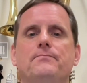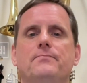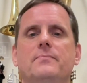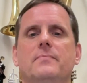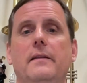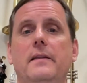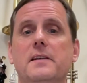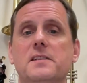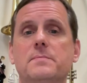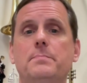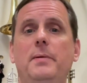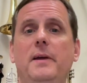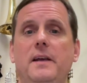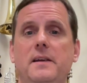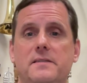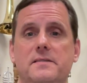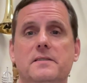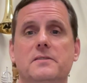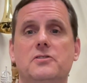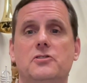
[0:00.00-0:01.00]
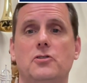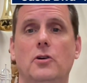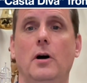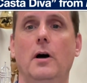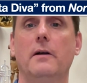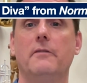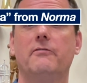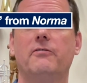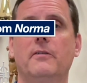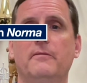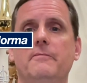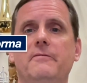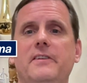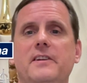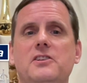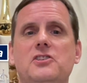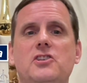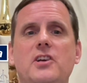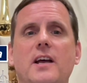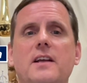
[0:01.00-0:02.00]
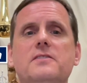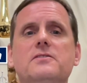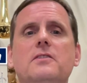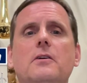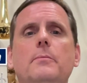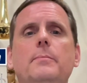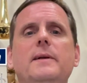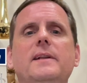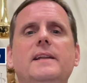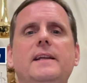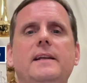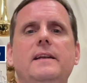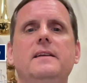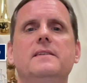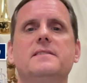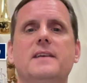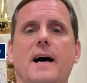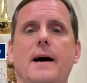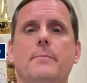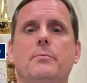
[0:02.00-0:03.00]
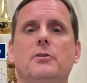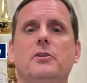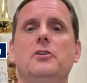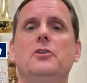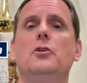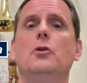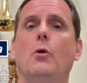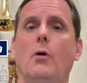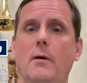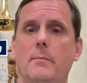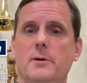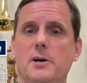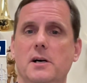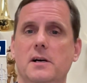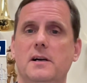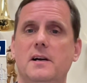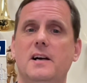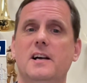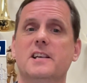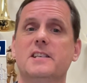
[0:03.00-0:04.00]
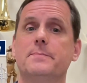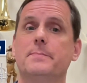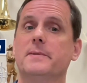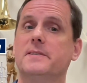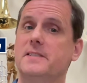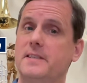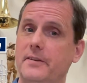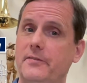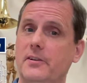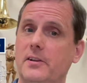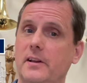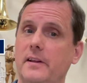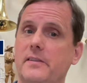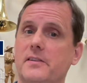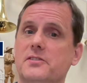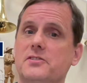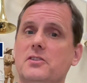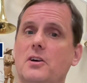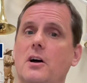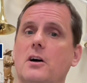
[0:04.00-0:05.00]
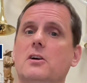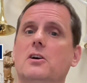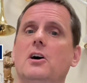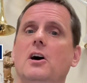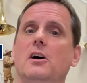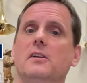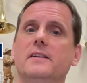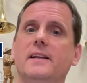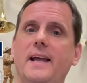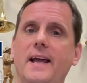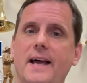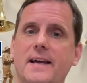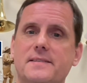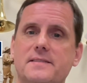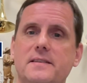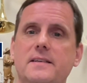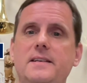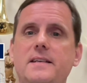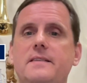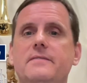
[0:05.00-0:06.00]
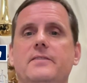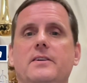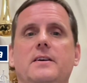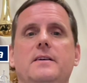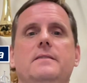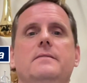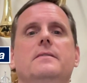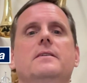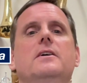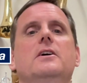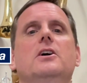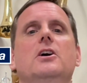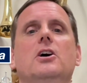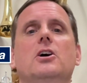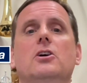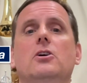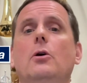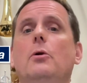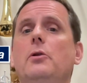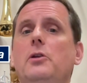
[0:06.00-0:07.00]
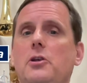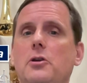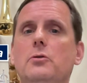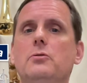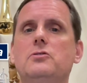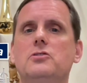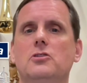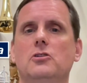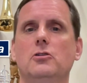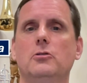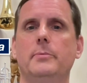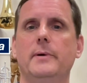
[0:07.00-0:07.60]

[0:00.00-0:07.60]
This piece is drawn from Vincenzo Bellini's opera Norma, specifically the song called Casta Diva. Go to YouTube